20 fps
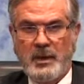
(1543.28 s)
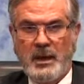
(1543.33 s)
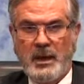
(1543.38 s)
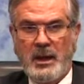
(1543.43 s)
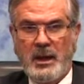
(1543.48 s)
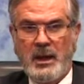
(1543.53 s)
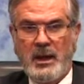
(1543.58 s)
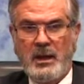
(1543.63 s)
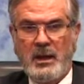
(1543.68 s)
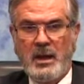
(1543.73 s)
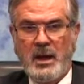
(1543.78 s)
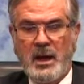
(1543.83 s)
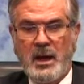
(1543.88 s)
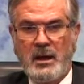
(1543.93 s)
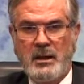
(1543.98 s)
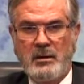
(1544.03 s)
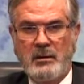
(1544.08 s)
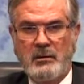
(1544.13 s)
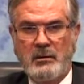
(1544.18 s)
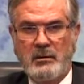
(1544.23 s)
And I
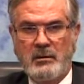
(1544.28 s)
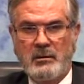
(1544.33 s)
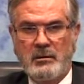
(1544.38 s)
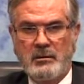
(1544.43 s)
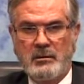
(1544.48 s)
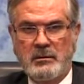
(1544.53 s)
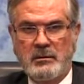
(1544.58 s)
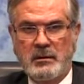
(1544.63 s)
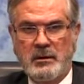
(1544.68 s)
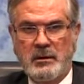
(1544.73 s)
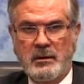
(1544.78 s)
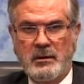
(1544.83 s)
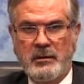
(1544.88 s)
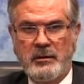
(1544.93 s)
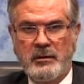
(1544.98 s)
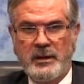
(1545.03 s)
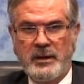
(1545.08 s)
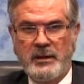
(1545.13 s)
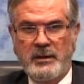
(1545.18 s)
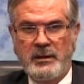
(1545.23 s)
don't
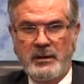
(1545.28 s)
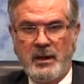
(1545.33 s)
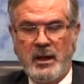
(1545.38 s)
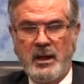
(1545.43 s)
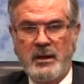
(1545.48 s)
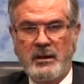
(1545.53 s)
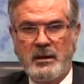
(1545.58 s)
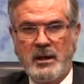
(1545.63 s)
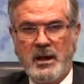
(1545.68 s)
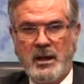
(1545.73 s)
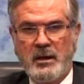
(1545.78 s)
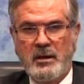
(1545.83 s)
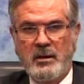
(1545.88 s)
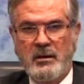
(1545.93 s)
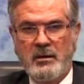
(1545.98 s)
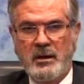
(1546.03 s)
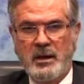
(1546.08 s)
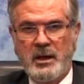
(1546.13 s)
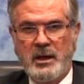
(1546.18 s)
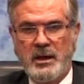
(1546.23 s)
think, I know
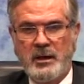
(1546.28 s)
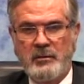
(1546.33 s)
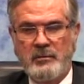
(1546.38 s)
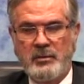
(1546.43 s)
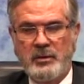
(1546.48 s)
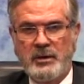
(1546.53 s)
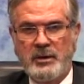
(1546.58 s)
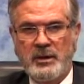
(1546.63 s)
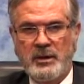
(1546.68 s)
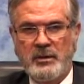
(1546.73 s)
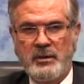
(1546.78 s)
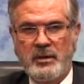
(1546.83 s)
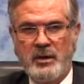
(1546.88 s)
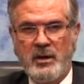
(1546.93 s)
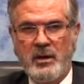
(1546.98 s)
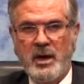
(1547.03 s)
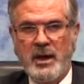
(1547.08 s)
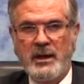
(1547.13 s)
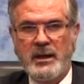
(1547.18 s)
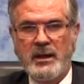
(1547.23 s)
that I didn't particularly
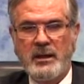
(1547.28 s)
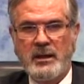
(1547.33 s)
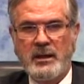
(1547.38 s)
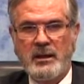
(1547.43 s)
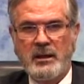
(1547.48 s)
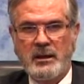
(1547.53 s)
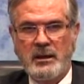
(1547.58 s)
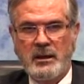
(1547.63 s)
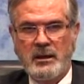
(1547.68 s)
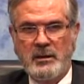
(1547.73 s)
like it,